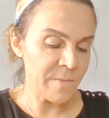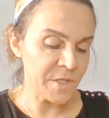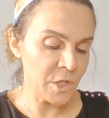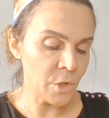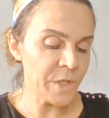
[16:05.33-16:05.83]
I'm
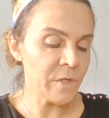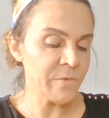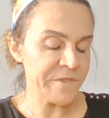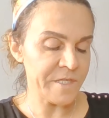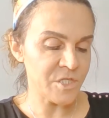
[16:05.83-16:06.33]
gonna go in
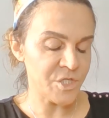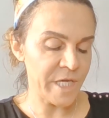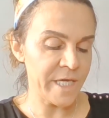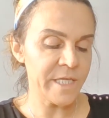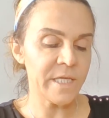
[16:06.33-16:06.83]
with this
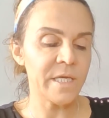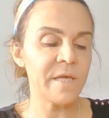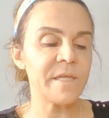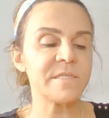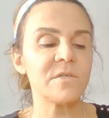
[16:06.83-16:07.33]
shade
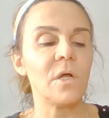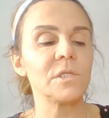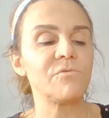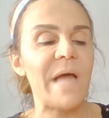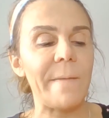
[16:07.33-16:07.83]
here that's
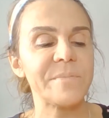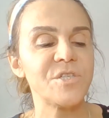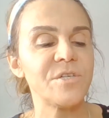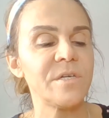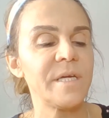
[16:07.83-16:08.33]
called
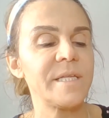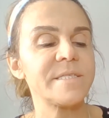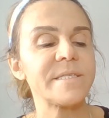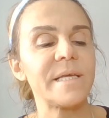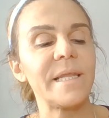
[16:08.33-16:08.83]
Rapture.
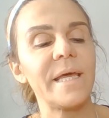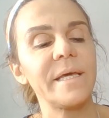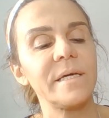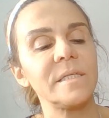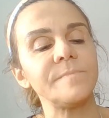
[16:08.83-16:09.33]
It's
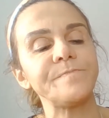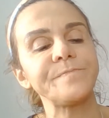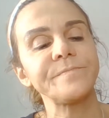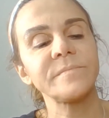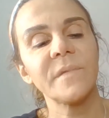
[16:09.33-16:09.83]
like a
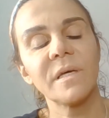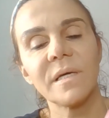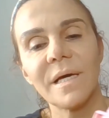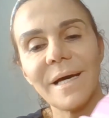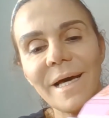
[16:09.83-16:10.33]

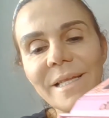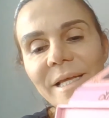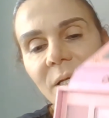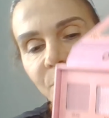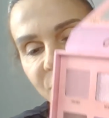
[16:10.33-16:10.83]
little